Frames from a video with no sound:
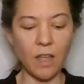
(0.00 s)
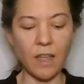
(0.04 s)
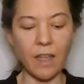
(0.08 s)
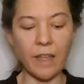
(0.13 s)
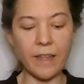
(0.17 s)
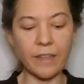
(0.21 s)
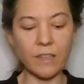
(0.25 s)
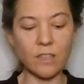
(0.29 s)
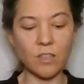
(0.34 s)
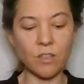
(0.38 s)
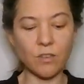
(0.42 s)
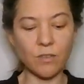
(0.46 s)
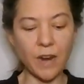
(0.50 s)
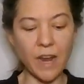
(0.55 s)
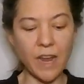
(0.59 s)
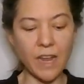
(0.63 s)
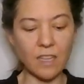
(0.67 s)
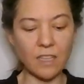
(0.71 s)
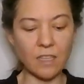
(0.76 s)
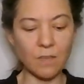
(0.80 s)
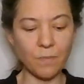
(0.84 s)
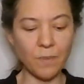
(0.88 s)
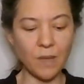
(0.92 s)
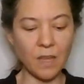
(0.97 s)
It
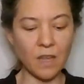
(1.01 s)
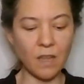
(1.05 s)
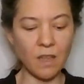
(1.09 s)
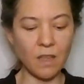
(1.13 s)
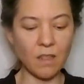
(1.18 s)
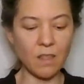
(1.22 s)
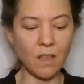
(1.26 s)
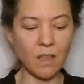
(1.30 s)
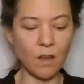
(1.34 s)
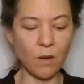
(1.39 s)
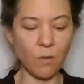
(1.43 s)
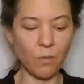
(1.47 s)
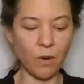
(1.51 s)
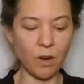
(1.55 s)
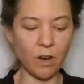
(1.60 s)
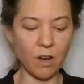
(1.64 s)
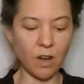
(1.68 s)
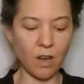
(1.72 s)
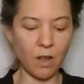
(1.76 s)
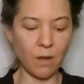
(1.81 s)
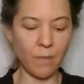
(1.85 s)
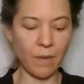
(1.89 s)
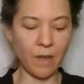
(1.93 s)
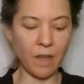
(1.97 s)
strikes me that we're
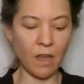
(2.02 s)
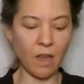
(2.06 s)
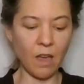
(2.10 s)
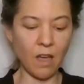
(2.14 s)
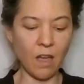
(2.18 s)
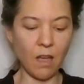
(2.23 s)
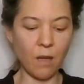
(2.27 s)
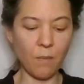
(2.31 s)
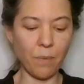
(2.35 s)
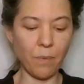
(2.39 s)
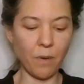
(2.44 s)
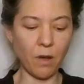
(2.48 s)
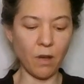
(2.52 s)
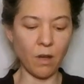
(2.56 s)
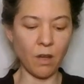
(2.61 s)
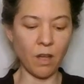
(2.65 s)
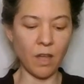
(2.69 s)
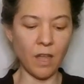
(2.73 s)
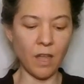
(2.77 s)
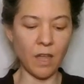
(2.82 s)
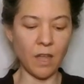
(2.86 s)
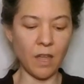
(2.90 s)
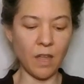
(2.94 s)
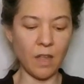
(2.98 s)
coming up
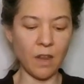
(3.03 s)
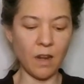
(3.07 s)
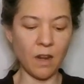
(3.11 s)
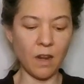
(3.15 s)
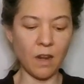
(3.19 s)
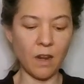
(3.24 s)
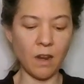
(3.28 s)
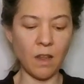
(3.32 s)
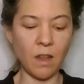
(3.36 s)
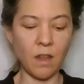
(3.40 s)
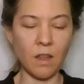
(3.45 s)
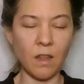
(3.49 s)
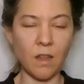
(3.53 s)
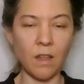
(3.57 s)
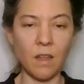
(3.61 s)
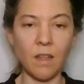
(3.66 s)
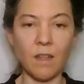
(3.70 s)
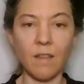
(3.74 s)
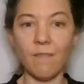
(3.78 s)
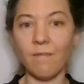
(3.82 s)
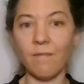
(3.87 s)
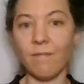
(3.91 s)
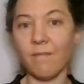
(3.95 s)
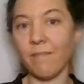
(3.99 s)
on
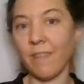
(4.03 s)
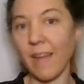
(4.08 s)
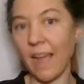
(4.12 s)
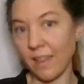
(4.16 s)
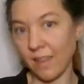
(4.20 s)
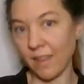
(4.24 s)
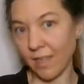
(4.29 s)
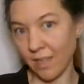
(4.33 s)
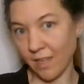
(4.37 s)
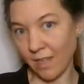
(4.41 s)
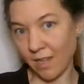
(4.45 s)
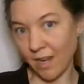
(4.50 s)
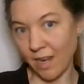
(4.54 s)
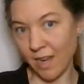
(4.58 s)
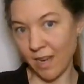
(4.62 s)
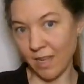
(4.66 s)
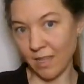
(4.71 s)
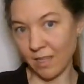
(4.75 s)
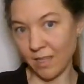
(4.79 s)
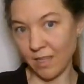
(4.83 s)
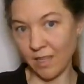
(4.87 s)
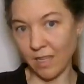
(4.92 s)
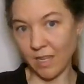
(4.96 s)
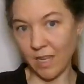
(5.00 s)

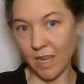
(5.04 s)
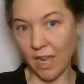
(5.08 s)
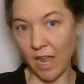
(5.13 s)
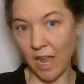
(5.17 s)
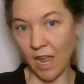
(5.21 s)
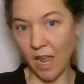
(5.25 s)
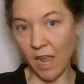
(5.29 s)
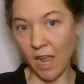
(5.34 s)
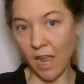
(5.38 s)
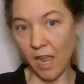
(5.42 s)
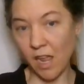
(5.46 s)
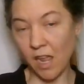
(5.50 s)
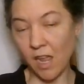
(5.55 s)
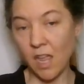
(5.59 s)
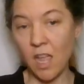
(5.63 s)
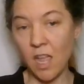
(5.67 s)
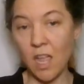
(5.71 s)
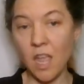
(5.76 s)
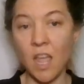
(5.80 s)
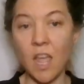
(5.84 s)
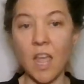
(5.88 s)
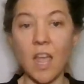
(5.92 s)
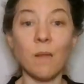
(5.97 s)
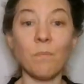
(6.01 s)
Valentine's Day
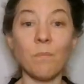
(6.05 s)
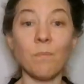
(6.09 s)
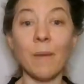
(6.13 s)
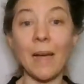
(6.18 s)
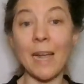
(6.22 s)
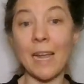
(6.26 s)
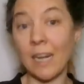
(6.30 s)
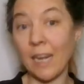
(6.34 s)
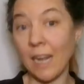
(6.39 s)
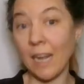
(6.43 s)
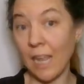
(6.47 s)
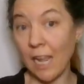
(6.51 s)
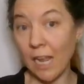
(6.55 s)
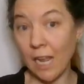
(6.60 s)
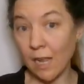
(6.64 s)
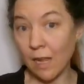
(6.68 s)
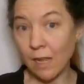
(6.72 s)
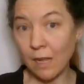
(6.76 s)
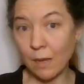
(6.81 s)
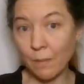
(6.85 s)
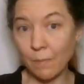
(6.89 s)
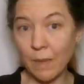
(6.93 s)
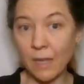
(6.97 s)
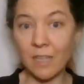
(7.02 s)
and my
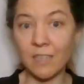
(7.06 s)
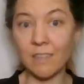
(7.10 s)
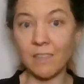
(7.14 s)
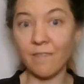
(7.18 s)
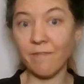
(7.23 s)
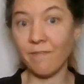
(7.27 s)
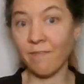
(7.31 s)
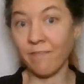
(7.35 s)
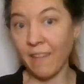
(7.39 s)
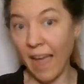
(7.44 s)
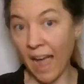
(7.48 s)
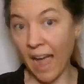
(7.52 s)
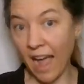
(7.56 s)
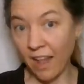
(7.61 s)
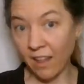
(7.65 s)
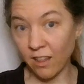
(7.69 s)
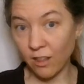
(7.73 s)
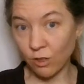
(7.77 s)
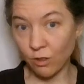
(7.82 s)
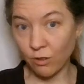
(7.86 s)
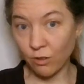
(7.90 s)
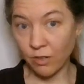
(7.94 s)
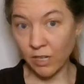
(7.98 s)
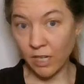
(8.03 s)
name is
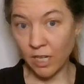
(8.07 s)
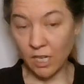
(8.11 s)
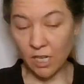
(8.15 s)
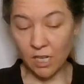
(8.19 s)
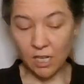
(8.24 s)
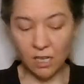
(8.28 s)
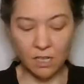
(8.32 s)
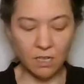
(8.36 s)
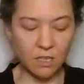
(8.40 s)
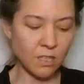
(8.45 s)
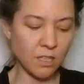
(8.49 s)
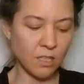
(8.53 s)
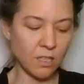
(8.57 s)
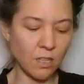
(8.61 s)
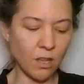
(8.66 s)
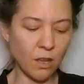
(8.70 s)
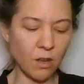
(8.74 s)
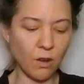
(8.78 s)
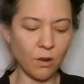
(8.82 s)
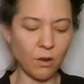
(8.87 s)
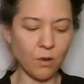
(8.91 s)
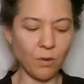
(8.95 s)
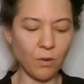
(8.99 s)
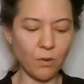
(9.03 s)
Valerie.
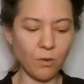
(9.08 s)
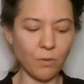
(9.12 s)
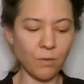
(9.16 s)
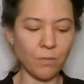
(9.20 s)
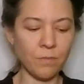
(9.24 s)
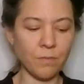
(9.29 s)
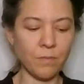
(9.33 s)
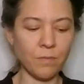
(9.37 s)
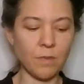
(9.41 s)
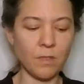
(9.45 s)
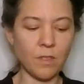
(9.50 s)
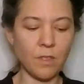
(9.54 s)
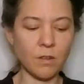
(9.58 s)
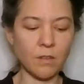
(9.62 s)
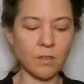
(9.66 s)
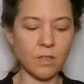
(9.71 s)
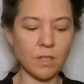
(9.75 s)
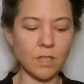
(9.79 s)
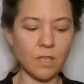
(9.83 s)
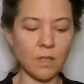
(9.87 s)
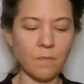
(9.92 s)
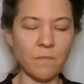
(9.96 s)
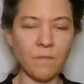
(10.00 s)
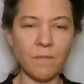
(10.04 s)
So
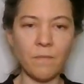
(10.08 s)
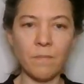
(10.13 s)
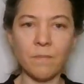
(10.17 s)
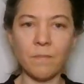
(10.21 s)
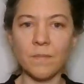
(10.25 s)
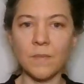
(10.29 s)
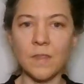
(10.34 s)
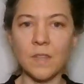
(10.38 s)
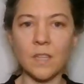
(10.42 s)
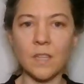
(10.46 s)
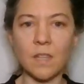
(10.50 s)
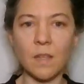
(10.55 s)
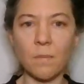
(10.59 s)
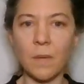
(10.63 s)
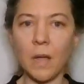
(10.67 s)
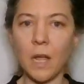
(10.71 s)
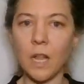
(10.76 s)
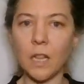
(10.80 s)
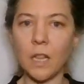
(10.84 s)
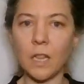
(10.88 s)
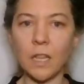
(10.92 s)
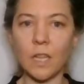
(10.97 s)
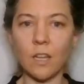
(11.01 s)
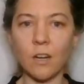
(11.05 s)
there's some some
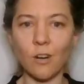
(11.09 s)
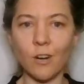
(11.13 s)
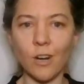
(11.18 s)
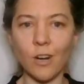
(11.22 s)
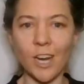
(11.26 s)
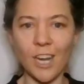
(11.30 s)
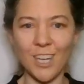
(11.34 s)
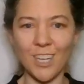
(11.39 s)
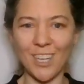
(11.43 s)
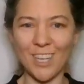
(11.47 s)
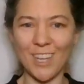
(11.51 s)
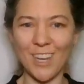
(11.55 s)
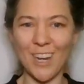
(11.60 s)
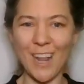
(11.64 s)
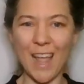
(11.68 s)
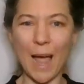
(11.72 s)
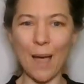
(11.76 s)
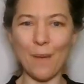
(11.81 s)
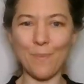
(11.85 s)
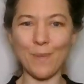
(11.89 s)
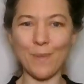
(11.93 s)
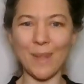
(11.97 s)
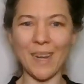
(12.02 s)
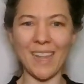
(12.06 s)
alliteration
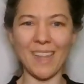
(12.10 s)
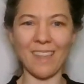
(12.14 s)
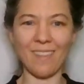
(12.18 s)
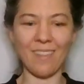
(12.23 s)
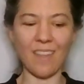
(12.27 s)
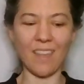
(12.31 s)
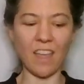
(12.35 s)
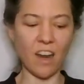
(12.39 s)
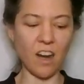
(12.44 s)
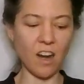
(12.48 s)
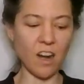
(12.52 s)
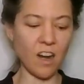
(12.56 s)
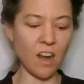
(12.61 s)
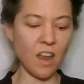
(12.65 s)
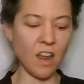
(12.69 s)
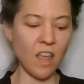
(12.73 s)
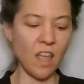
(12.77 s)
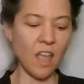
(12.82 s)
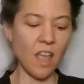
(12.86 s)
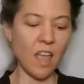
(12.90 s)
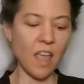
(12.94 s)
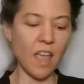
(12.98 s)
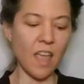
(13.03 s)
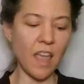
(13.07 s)
happening there,
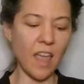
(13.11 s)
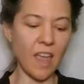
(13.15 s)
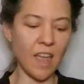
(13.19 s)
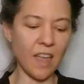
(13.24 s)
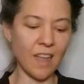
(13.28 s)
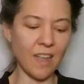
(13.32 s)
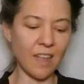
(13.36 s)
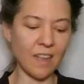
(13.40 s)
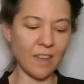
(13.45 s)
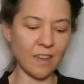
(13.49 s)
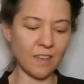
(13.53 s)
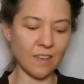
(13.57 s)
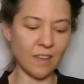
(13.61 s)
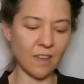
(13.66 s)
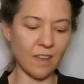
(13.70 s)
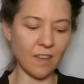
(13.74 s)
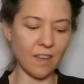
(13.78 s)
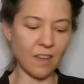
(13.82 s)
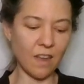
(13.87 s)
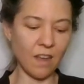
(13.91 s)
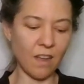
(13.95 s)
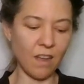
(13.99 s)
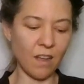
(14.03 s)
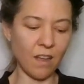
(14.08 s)
and
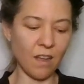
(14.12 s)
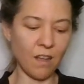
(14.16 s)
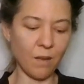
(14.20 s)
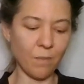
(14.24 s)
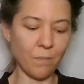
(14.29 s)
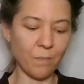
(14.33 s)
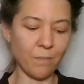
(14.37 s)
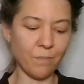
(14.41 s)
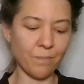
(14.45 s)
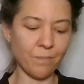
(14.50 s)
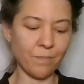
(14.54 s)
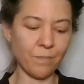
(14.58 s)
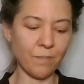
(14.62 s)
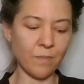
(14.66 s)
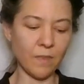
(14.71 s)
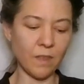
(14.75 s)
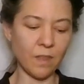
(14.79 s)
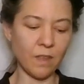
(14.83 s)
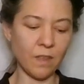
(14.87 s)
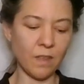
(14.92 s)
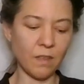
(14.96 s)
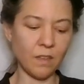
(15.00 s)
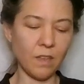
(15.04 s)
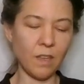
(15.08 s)
um,
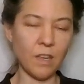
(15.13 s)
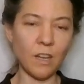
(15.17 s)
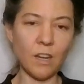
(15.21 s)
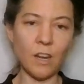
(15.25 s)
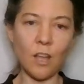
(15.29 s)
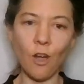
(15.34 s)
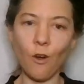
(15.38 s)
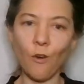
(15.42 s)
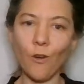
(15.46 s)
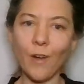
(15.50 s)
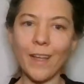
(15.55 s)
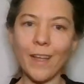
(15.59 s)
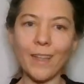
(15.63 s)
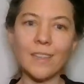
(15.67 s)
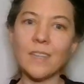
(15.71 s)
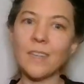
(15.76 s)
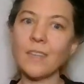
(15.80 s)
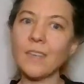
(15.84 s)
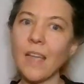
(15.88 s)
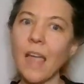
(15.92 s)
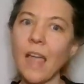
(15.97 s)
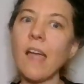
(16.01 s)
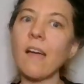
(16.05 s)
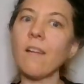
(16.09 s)
you know it's
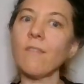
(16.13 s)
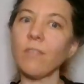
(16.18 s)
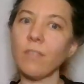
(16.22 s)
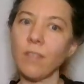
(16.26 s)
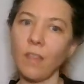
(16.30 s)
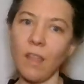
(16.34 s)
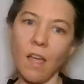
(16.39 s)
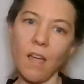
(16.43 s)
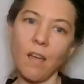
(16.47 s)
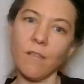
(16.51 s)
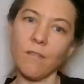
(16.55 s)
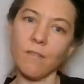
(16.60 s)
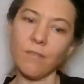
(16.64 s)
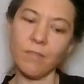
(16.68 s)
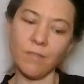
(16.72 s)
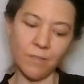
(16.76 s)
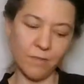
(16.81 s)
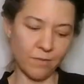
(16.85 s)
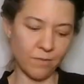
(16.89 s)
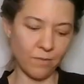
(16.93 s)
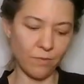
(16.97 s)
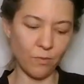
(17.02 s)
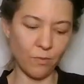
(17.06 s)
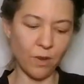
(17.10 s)
a day of love,
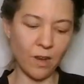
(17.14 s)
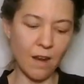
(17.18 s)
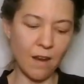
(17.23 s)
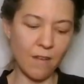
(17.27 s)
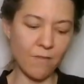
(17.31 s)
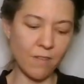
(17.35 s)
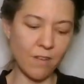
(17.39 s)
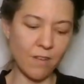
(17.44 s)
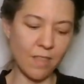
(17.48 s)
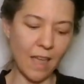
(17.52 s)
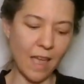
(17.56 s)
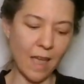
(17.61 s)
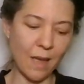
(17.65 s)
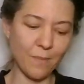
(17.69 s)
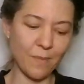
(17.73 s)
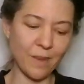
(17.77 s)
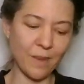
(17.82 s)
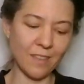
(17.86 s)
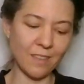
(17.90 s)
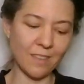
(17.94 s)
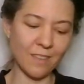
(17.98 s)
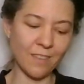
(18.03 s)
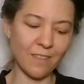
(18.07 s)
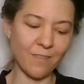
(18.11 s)
whatever that
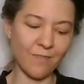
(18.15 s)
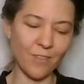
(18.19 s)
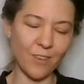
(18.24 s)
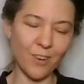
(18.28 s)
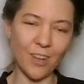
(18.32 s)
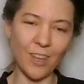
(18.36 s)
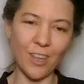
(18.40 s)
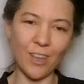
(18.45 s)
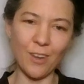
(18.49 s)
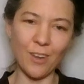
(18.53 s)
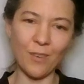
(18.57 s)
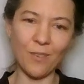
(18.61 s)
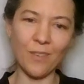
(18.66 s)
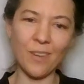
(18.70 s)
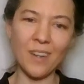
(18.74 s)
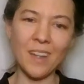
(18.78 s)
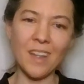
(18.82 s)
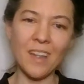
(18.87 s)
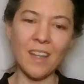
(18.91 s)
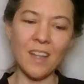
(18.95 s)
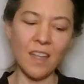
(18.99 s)
means for you.